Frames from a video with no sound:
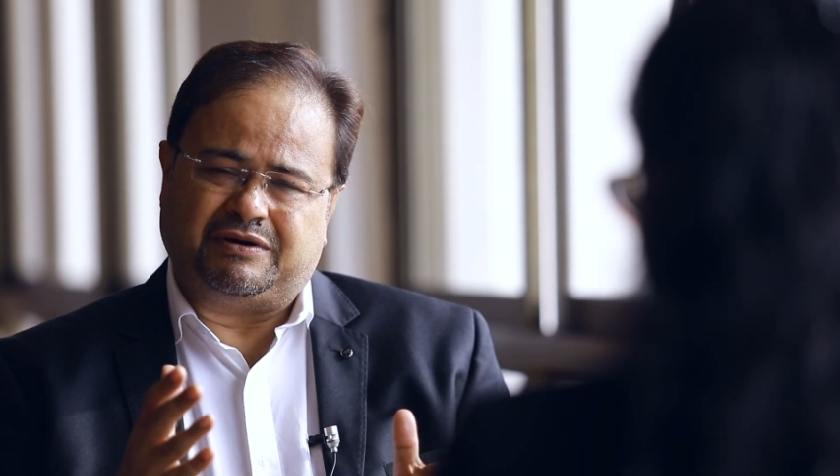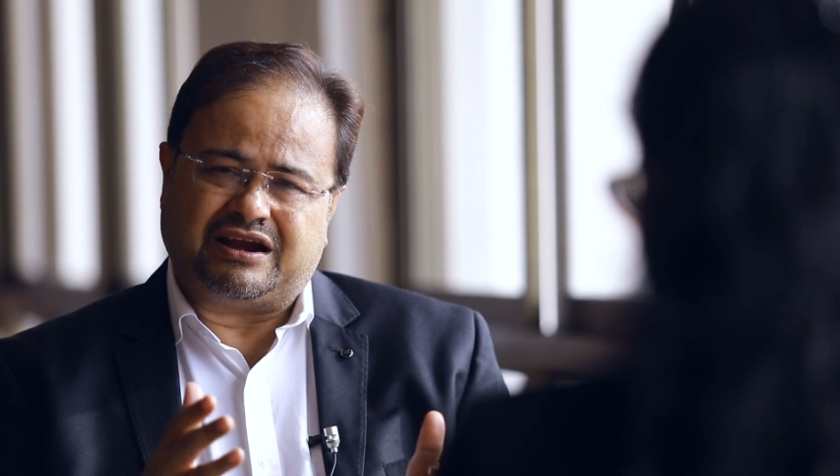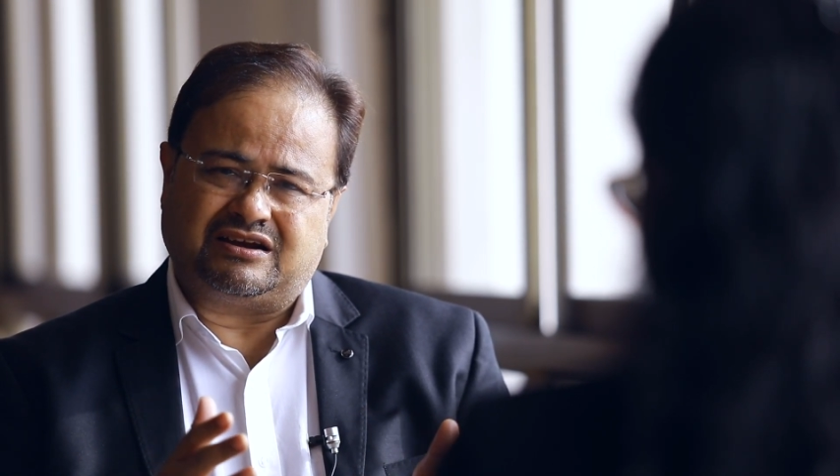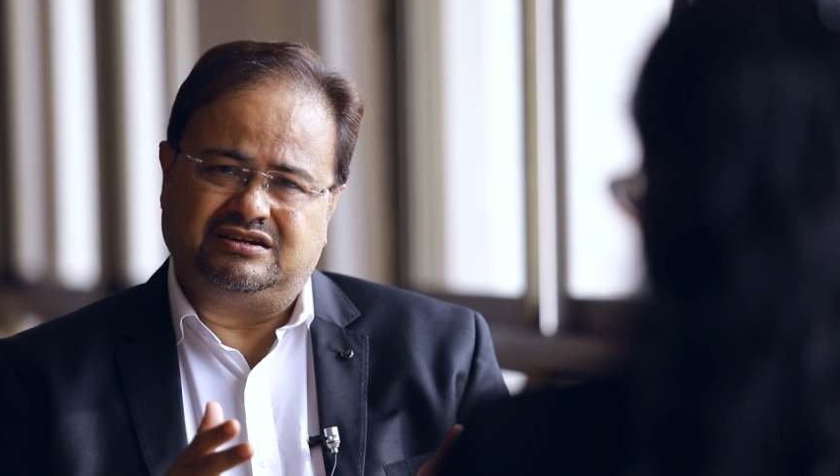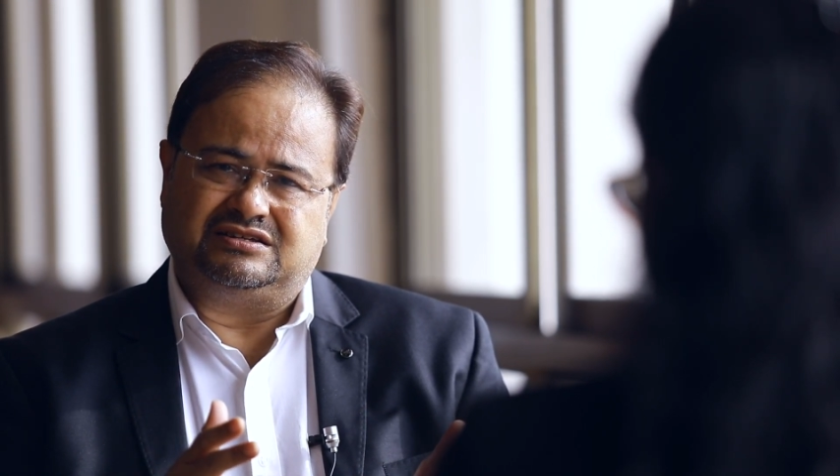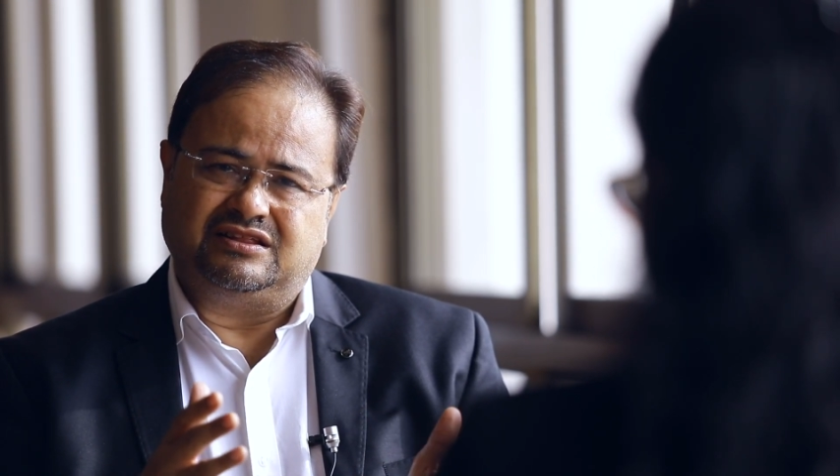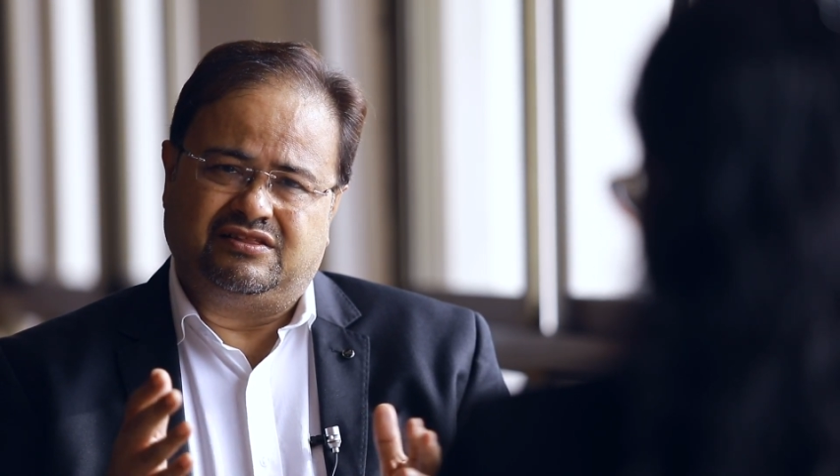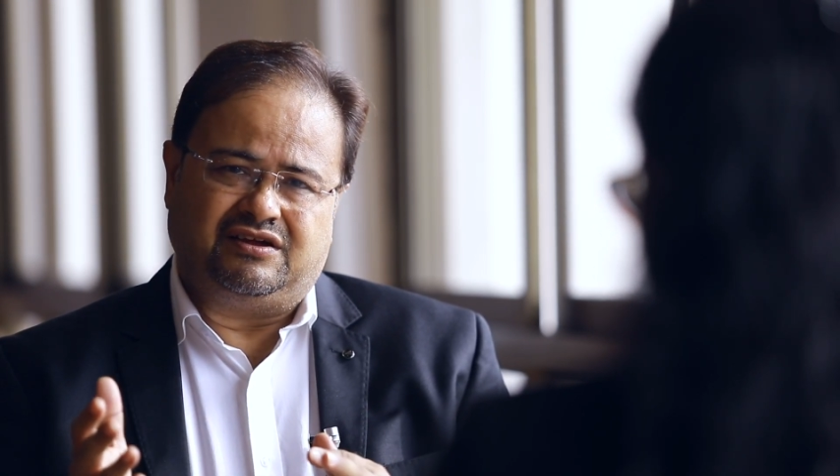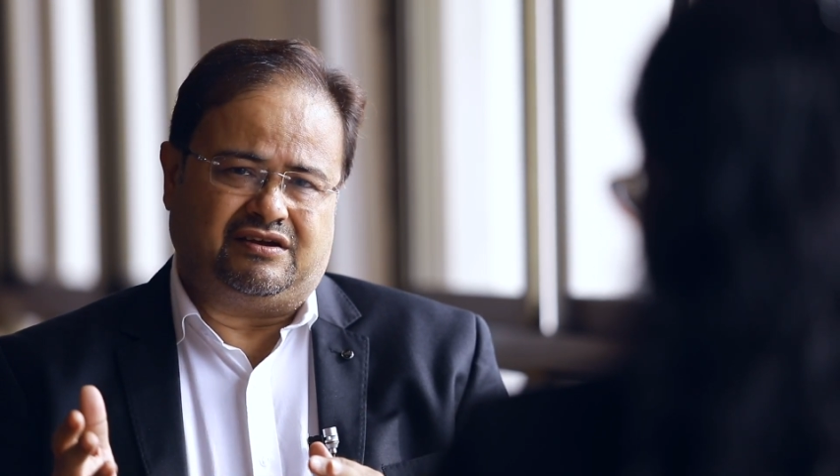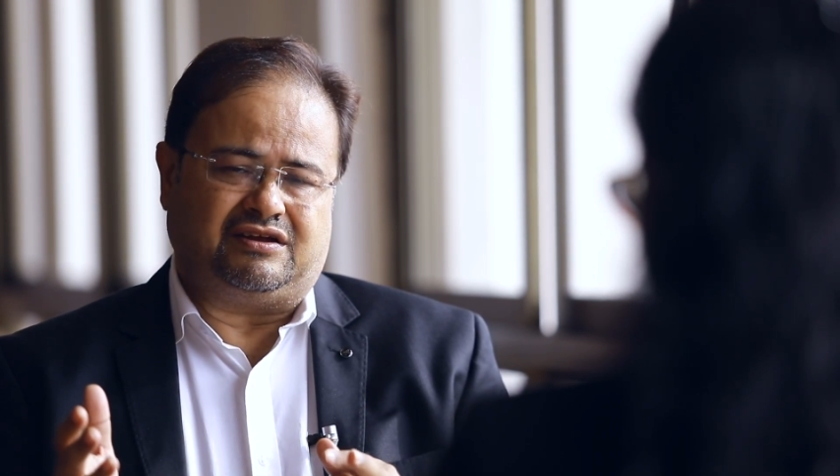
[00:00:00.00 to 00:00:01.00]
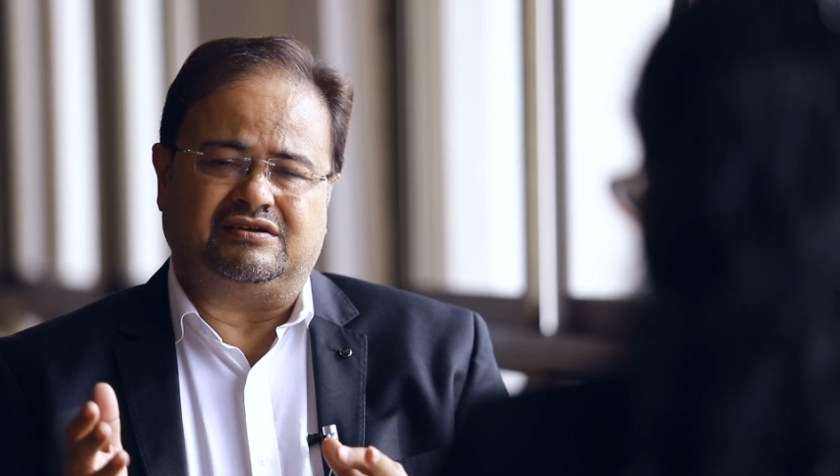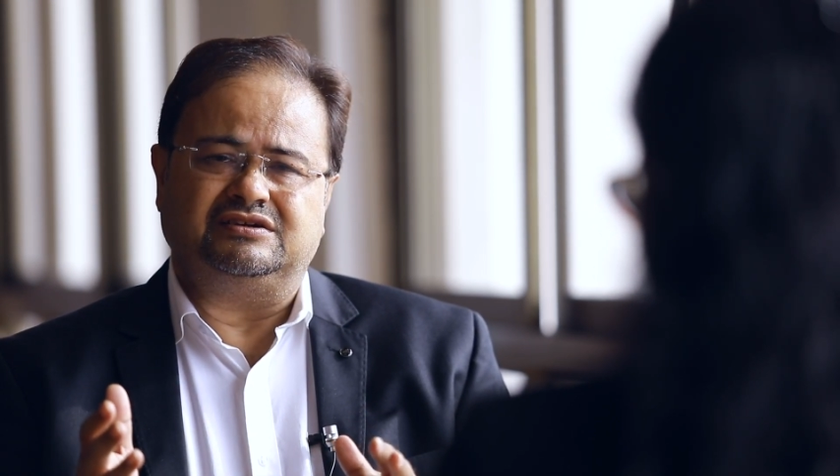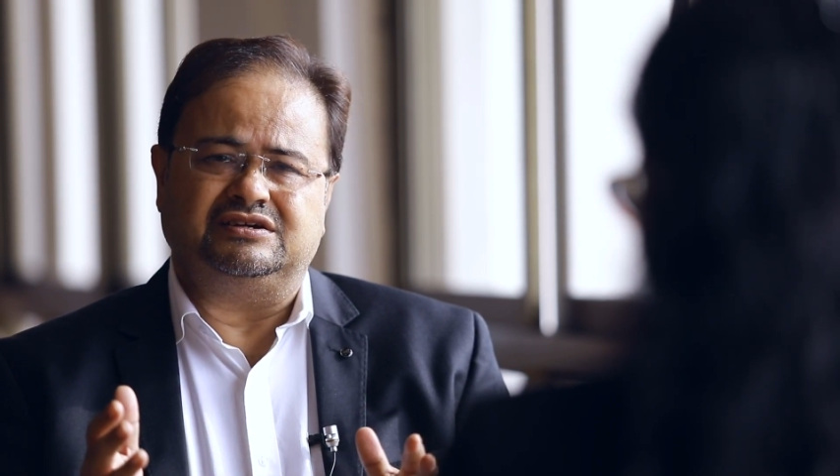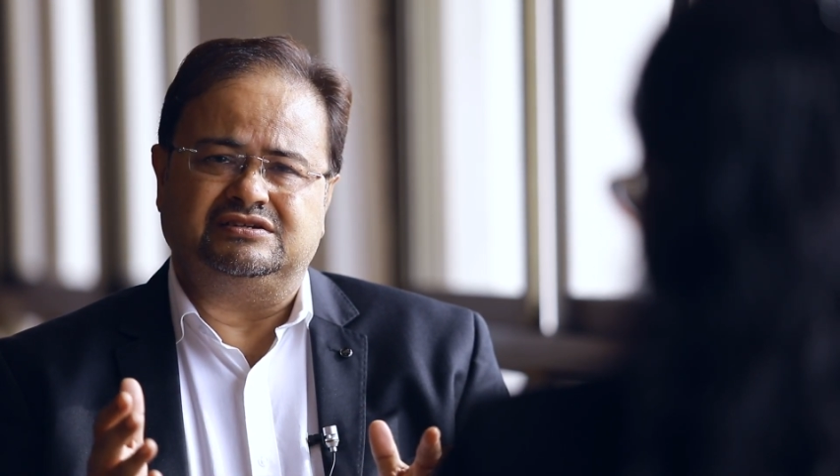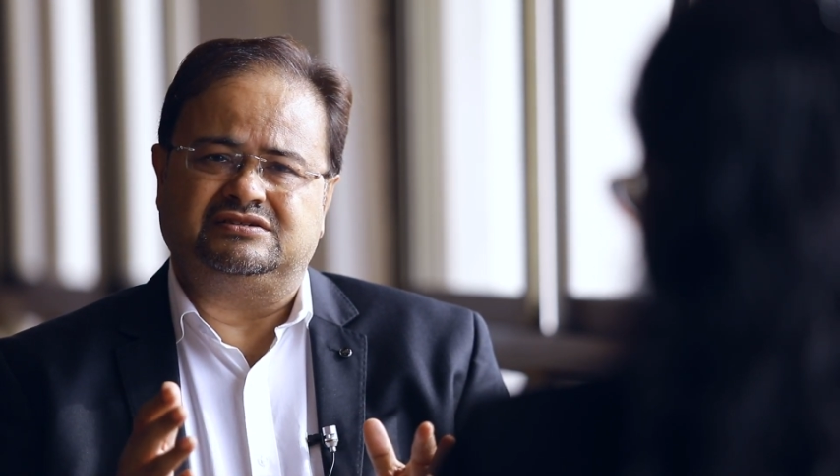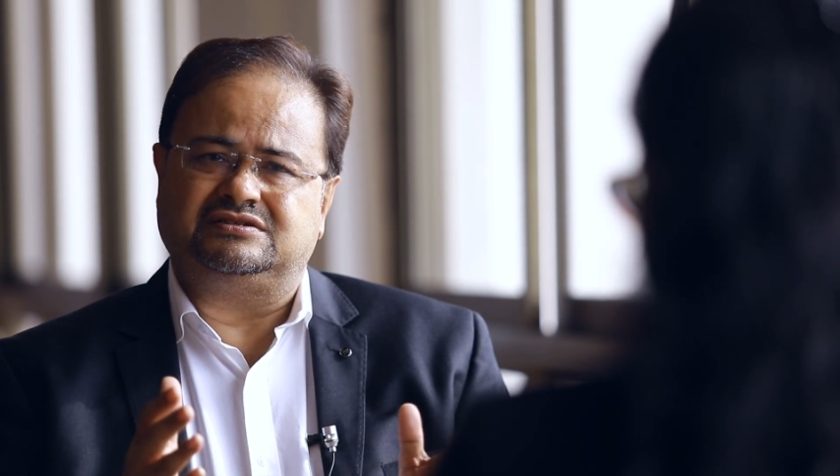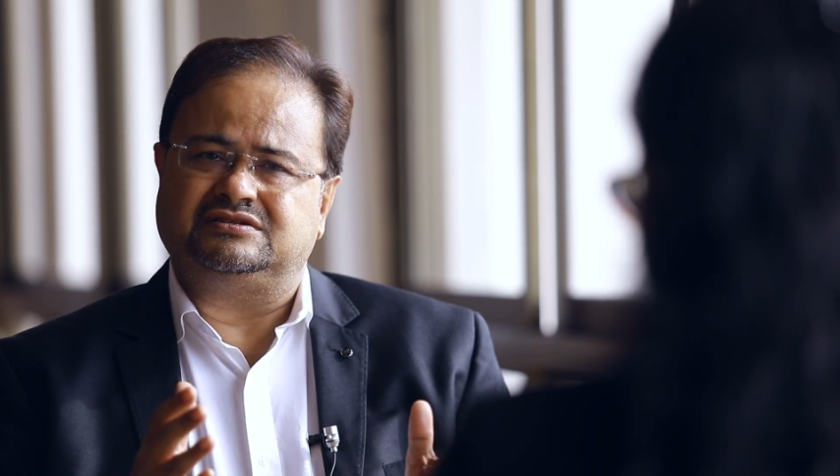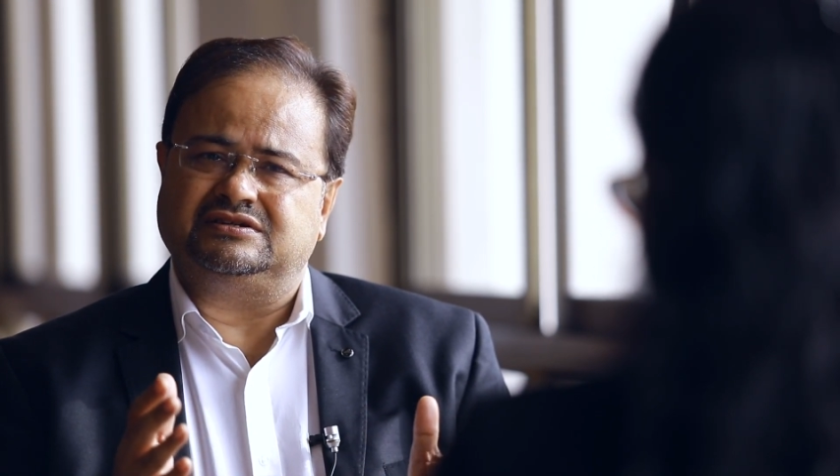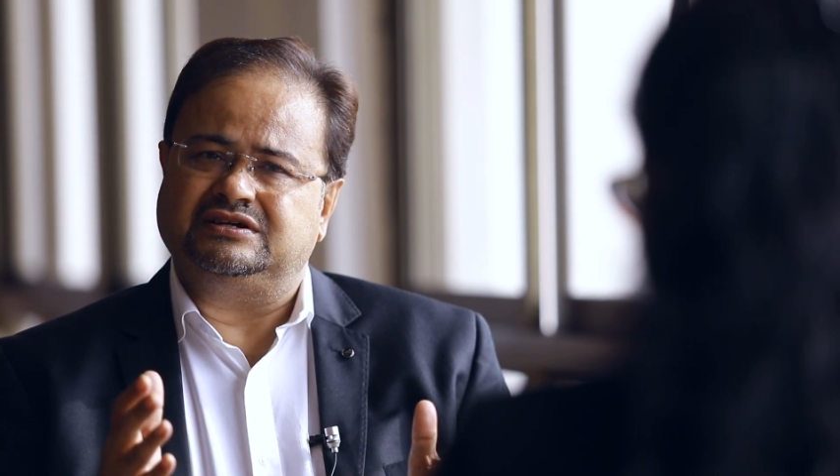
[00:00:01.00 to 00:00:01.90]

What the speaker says: practice and theory is